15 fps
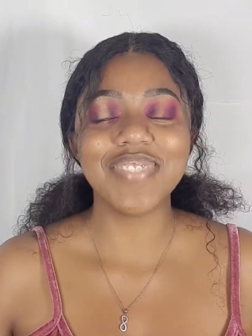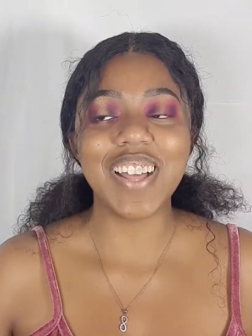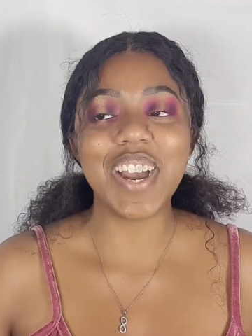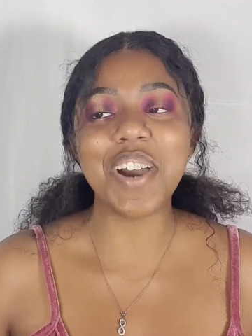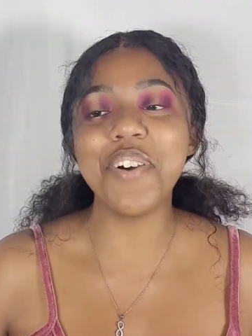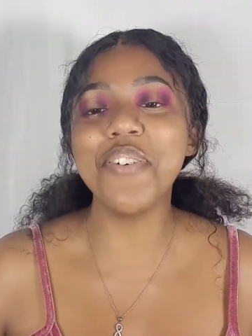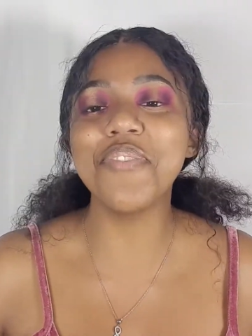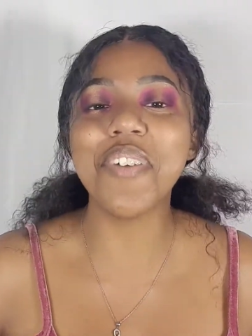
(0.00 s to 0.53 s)

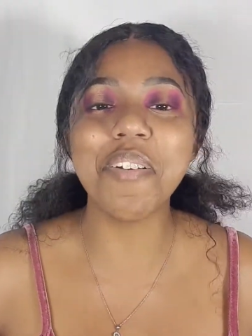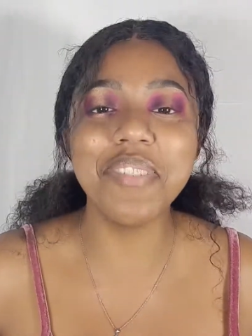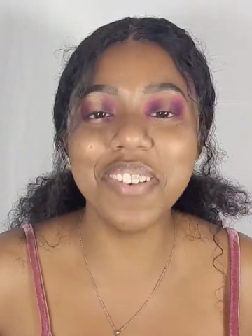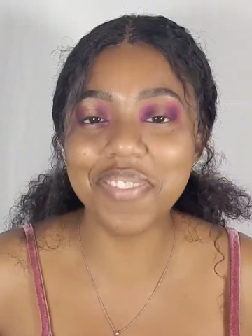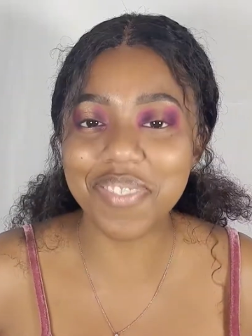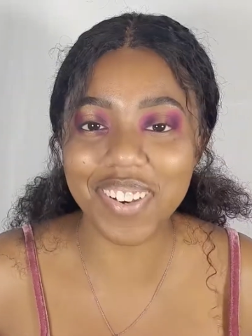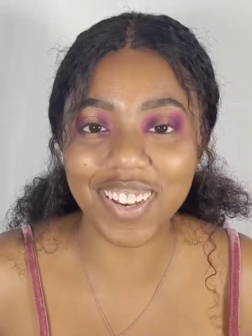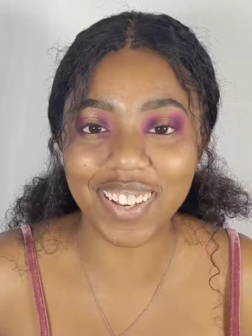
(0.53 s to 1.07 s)
whole family
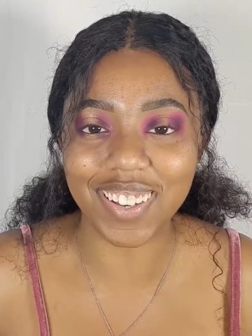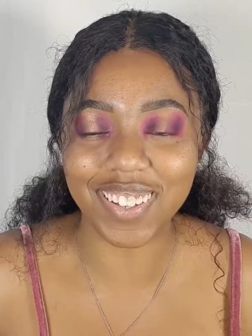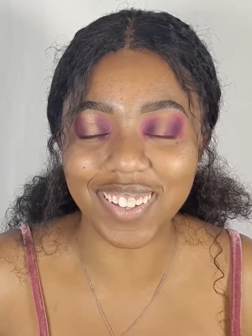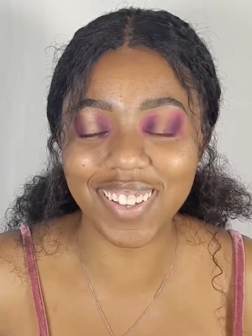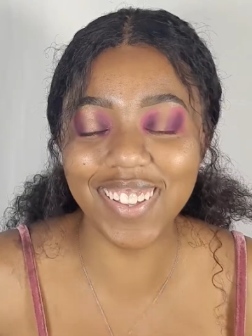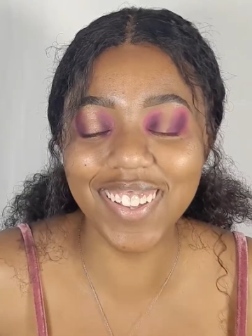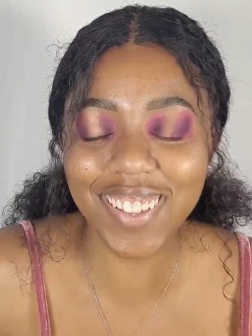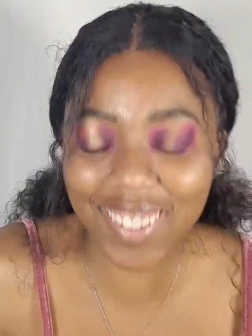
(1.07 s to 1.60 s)
friend.
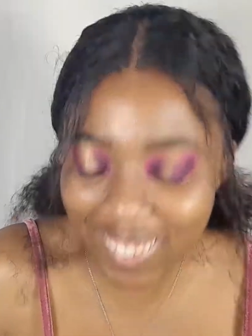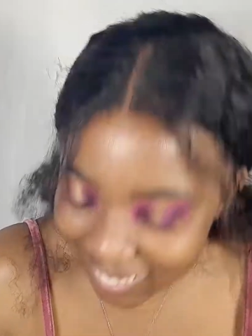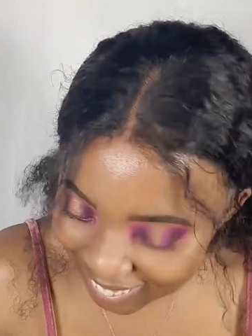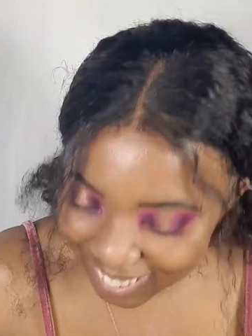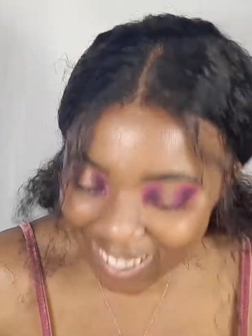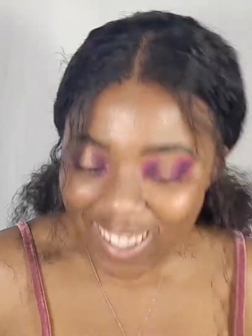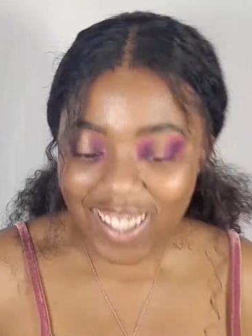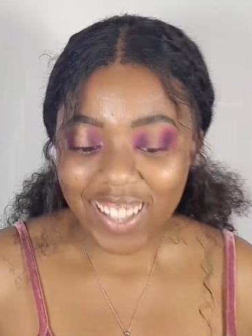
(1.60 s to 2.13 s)

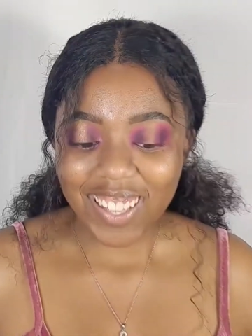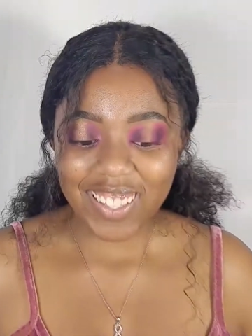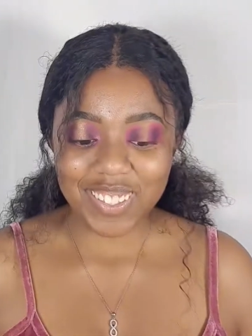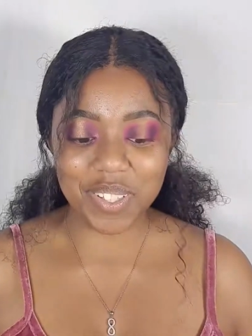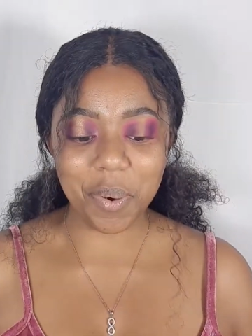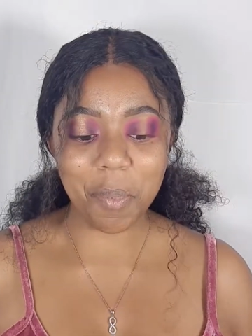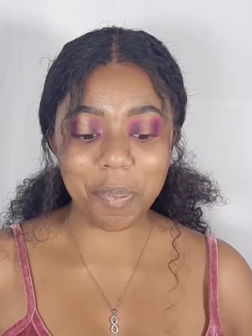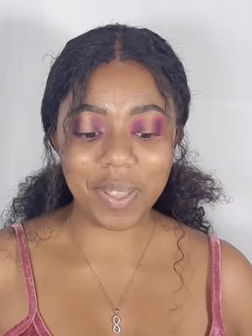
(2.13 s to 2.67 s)

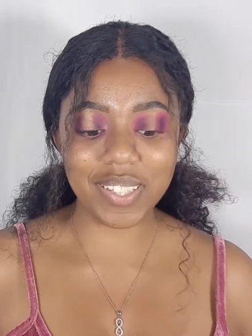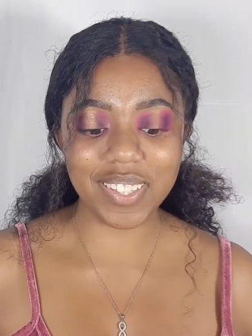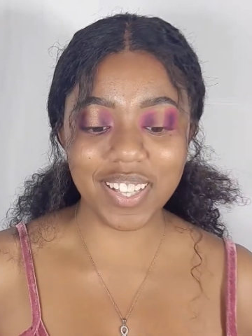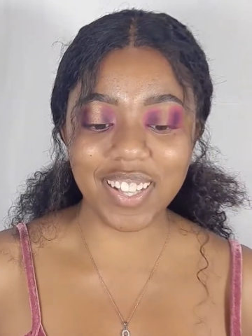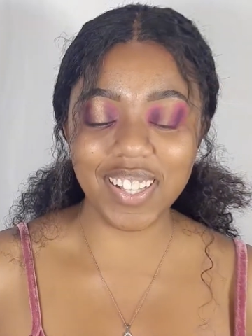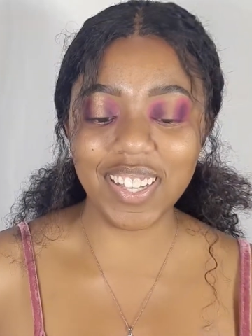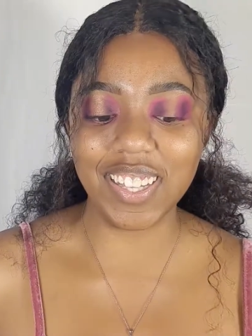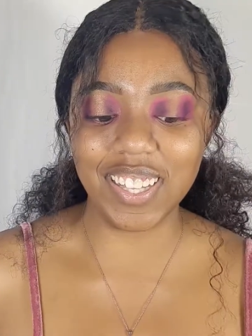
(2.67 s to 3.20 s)
So
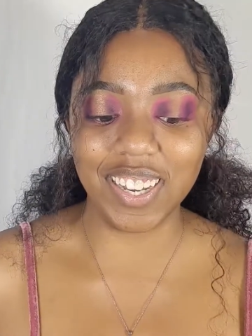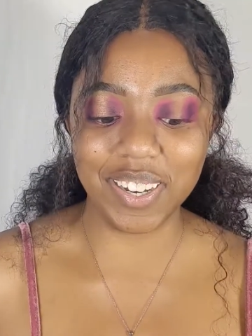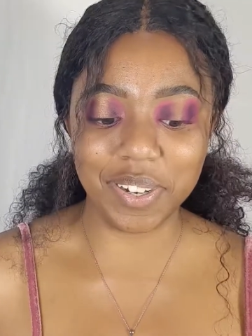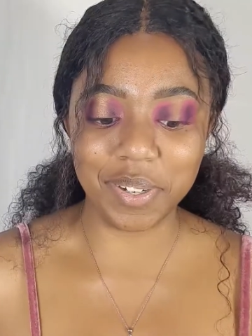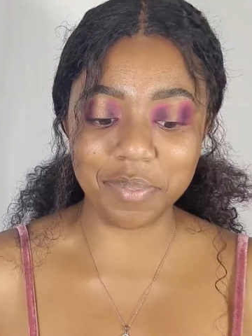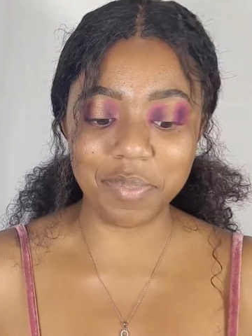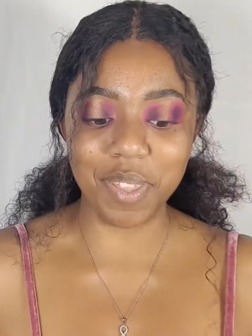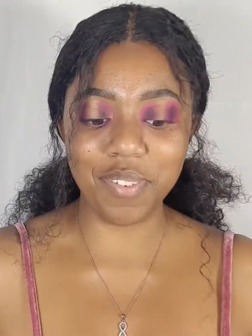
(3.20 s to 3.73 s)
basically,
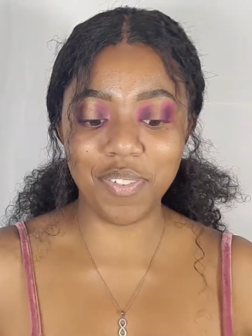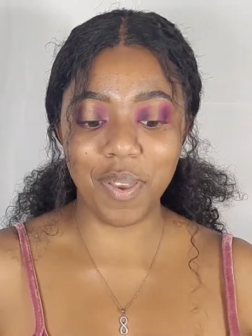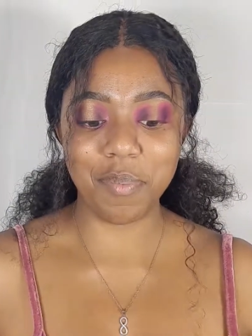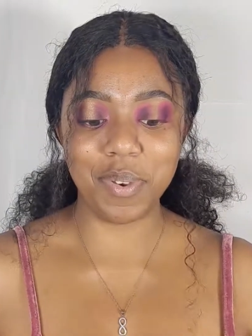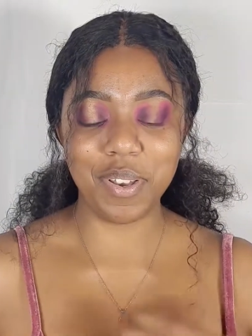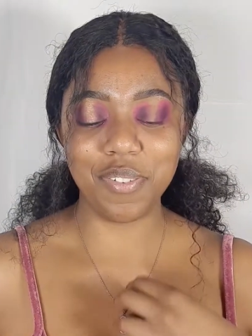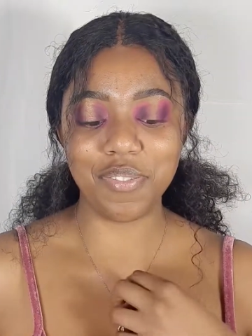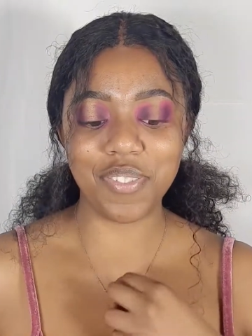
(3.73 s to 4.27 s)
a
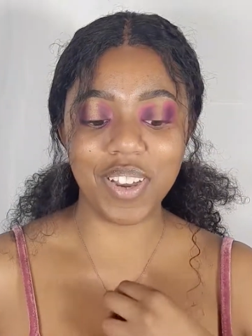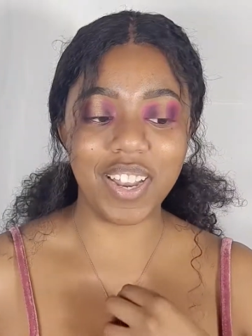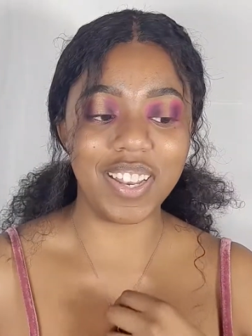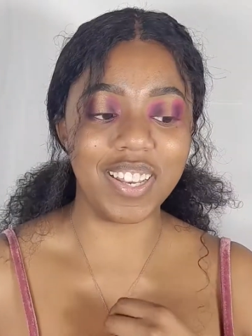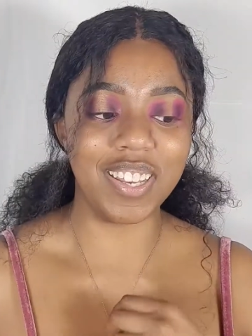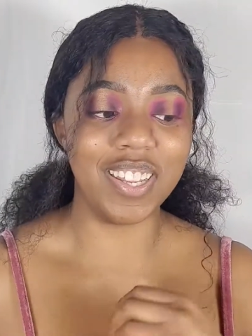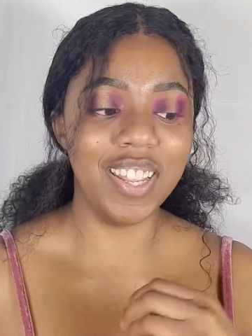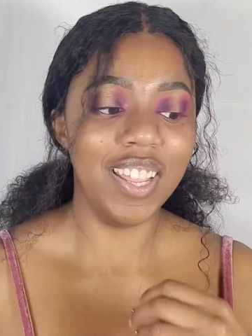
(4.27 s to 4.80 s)
family
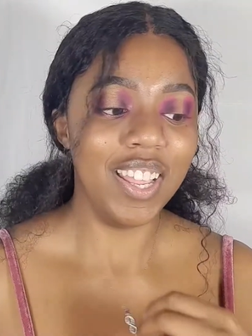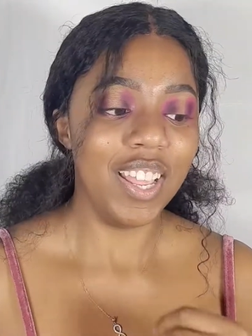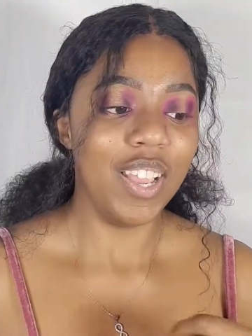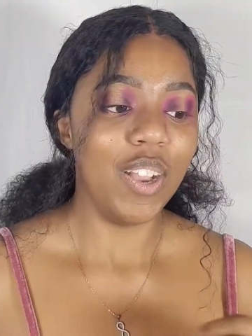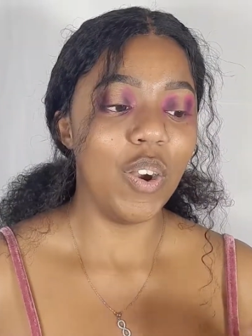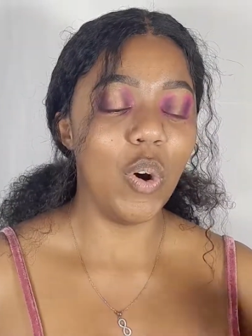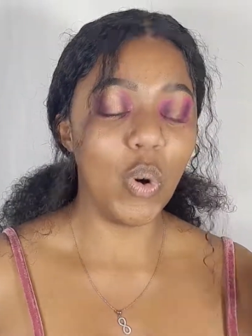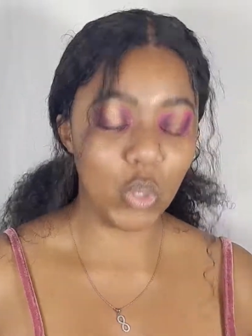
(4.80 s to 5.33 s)
friendly
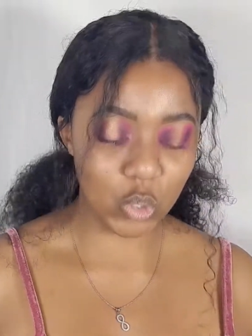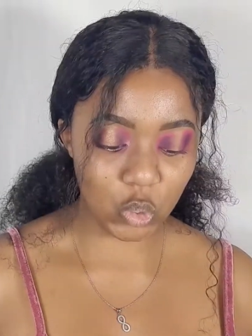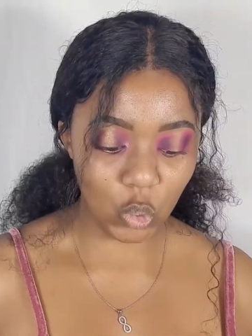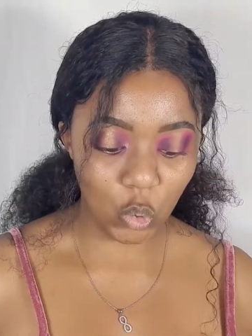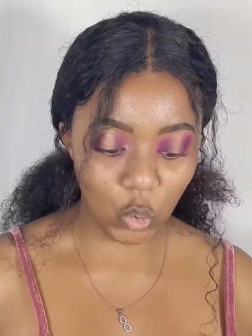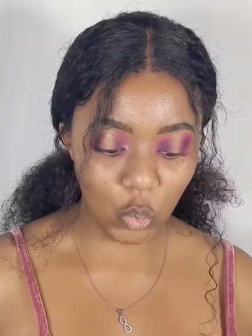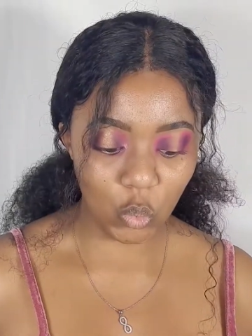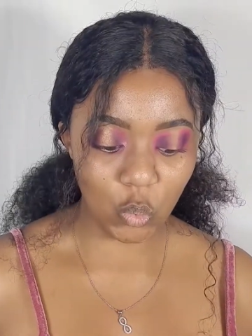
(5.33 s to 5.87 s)
also.